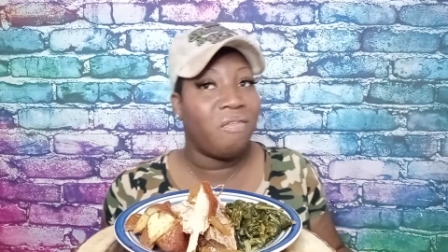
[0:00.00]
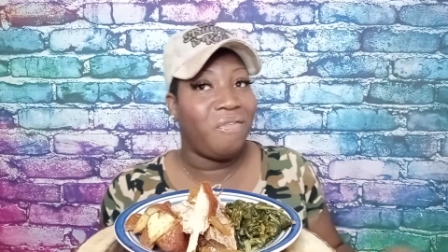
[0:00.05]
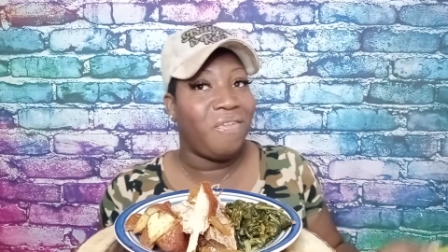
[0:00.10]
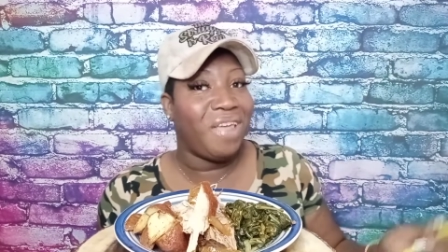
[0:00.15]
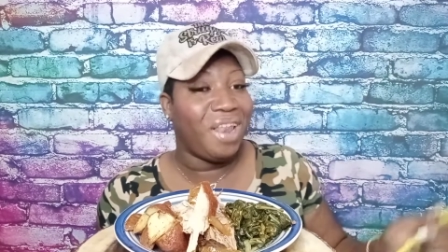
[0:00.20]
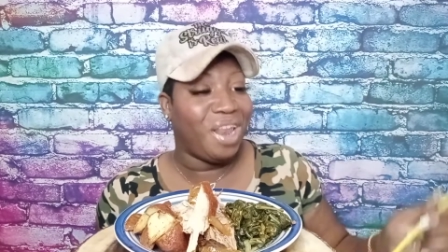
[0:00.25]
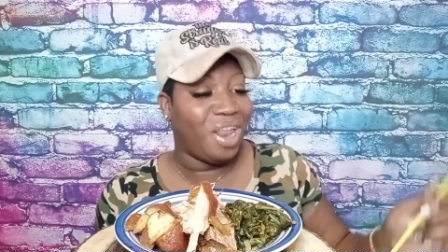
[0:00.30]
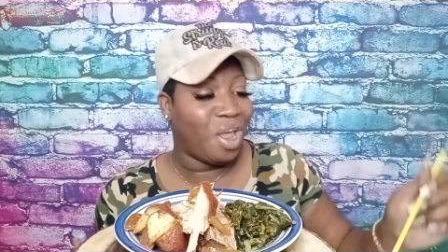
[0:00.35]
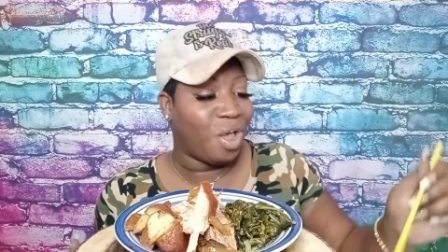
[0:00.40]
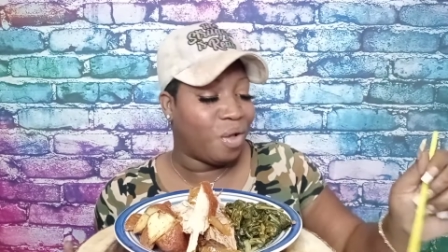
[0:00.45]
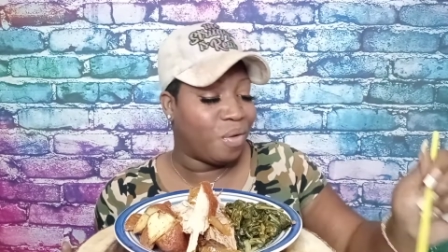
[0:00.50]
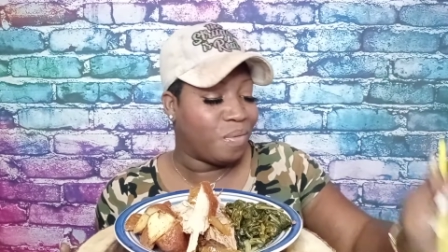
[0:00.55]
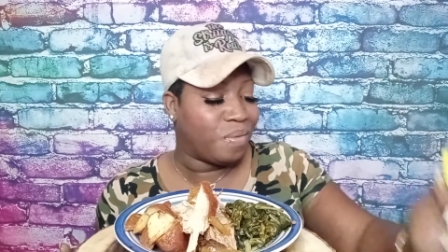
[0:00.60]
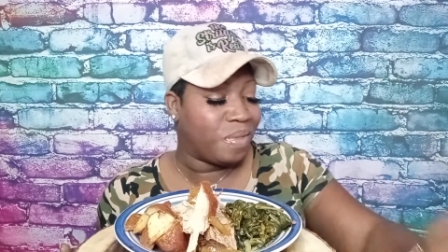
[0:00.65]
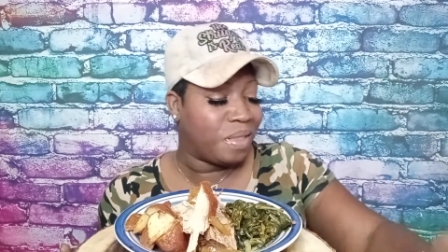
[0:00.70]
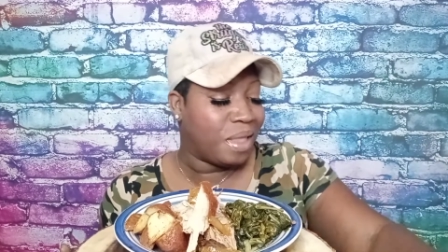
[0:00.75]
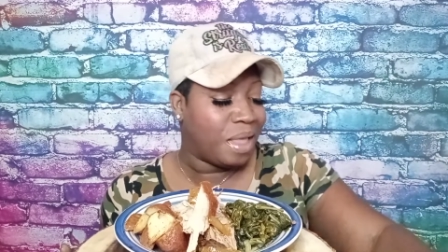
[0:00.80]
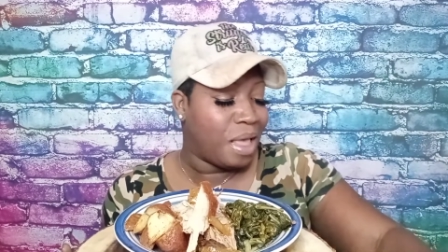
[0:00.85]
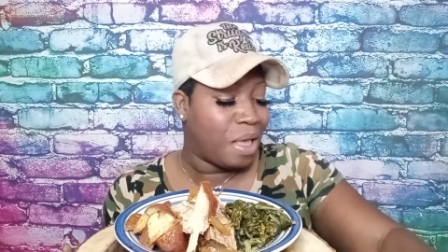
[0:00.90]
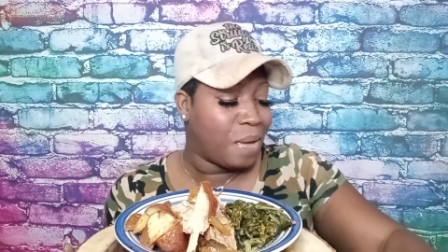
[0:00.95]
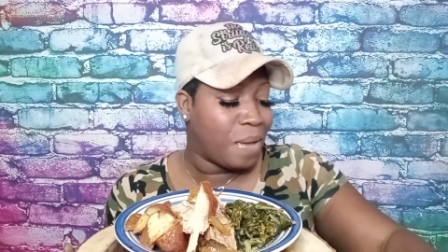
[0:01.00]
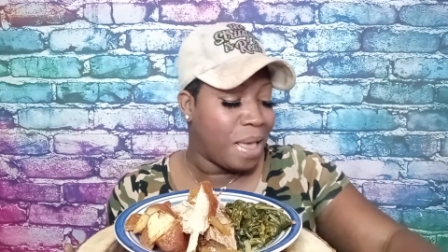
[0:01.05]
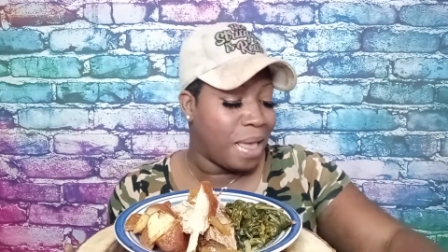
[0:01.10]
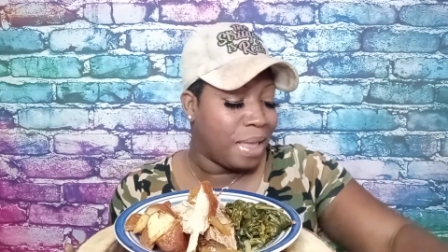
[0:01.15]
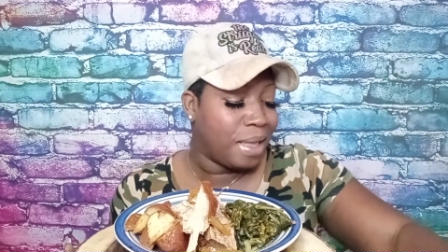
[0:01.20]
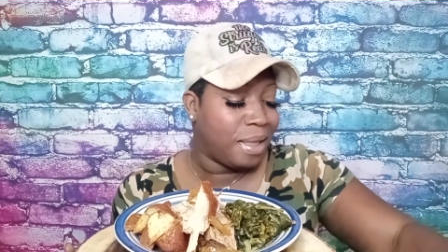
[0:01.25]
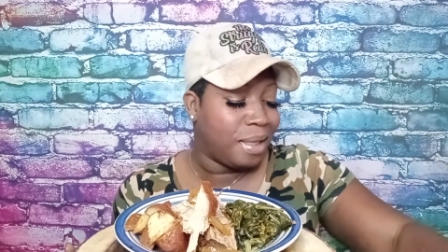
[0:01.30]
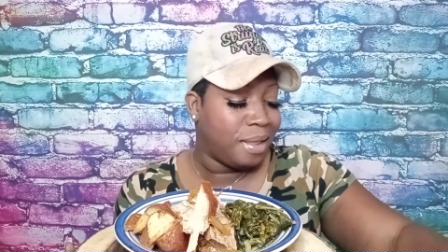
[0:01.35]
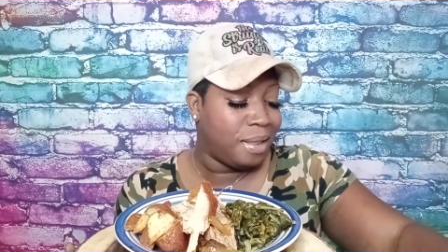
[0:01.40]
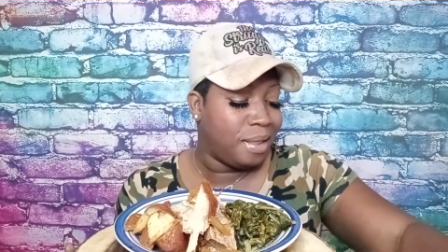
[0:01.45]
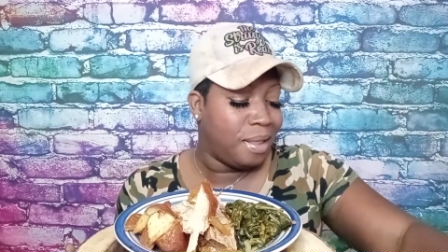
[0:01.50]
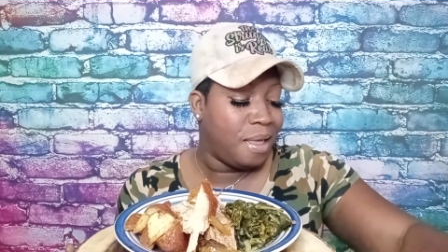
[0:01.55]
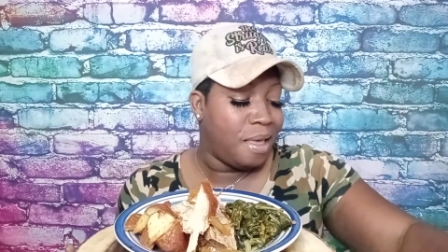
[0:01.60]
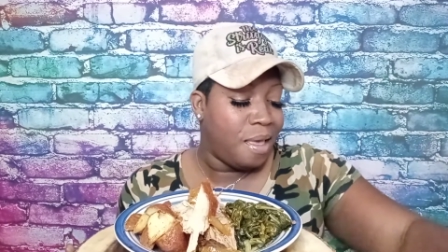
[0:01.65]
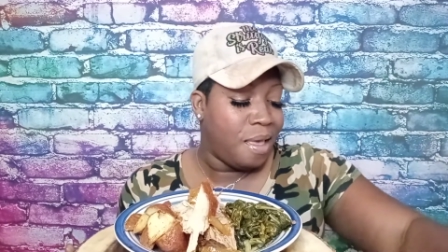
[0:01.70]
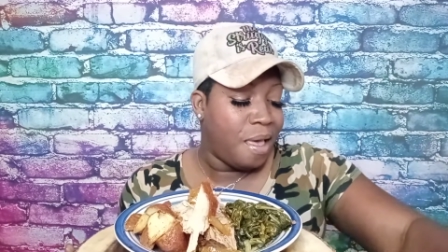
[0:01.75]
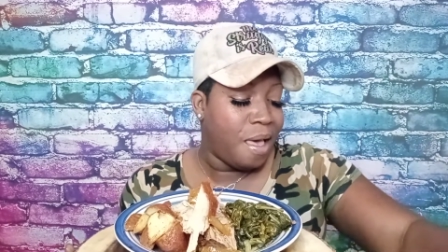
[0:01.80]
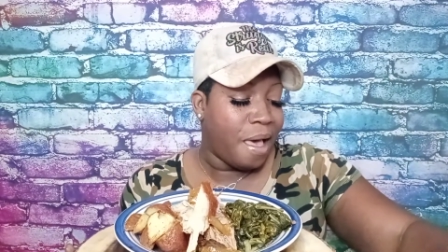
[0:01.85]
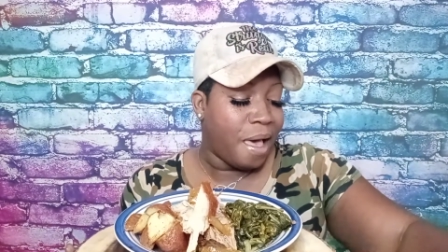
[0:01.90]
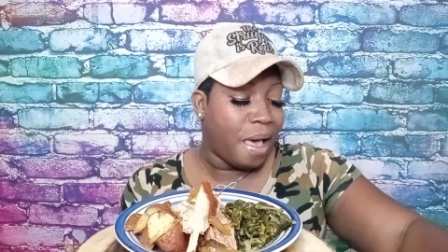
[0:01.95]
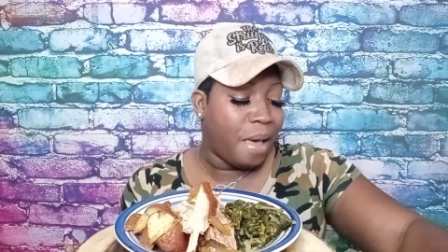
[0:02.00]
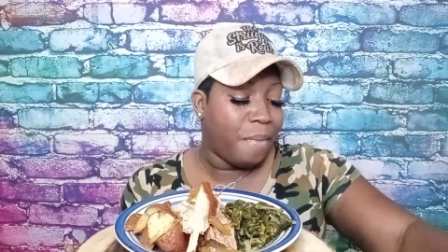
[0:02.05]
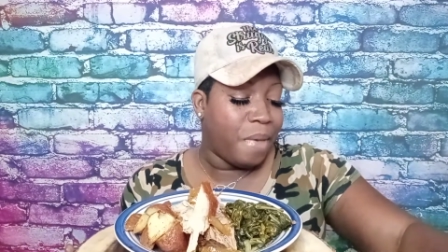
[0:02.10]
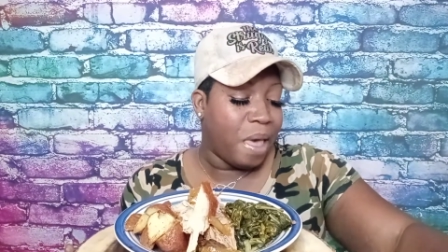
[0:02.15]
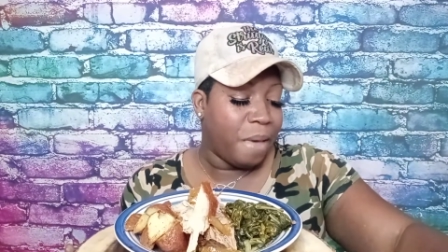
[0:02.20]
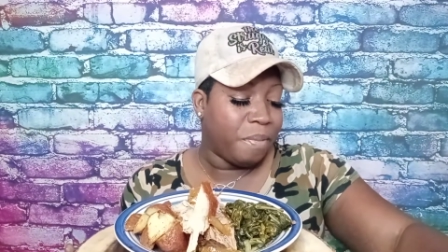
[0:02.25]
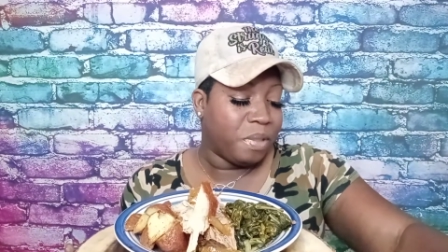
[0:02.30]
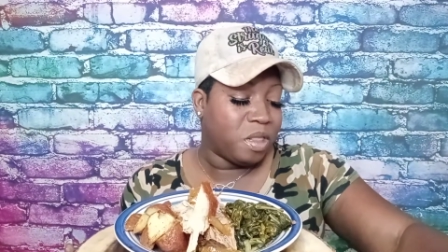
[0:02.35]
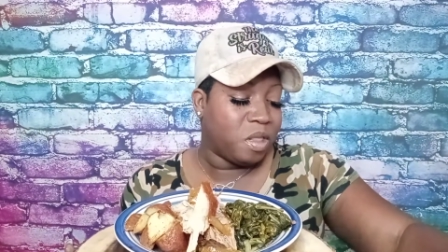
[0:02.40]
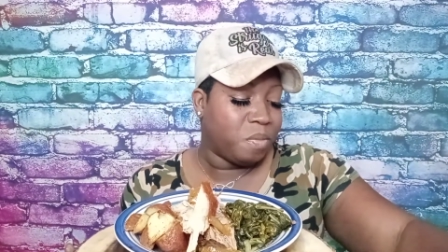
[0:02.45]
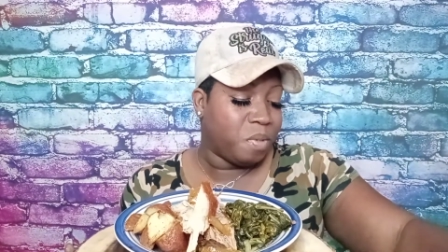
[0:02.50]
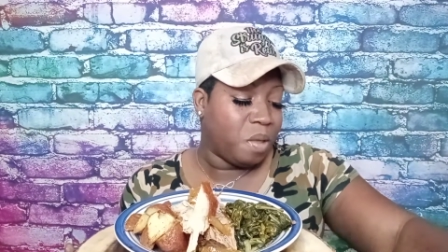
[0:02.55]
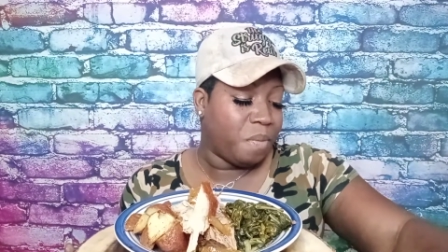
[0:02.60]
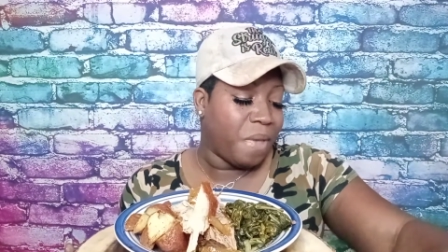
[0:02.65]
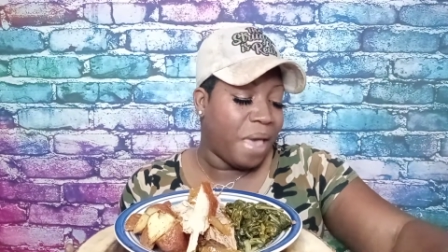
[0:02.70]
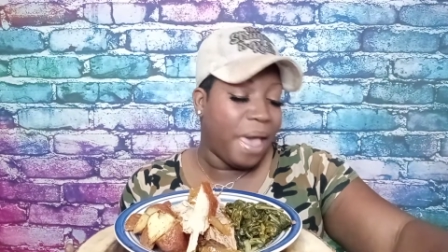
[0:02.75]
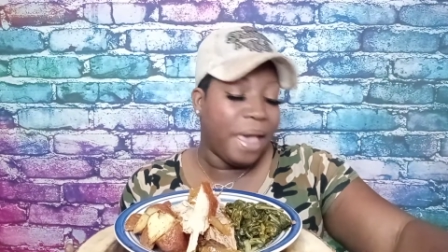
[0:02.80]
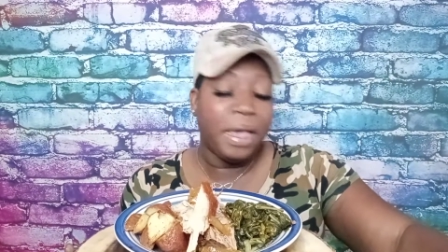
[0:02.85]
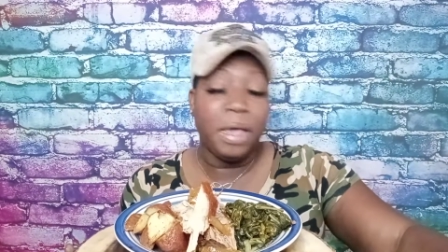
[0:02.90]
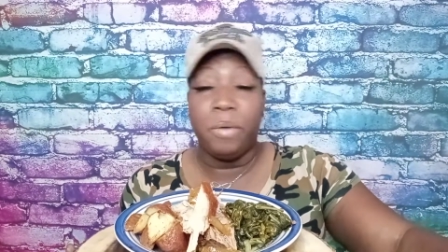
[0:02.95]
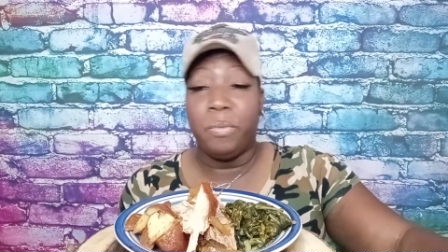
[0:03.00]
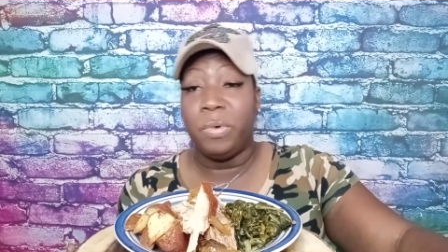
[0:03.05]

video. Okay. I'm happy to be back.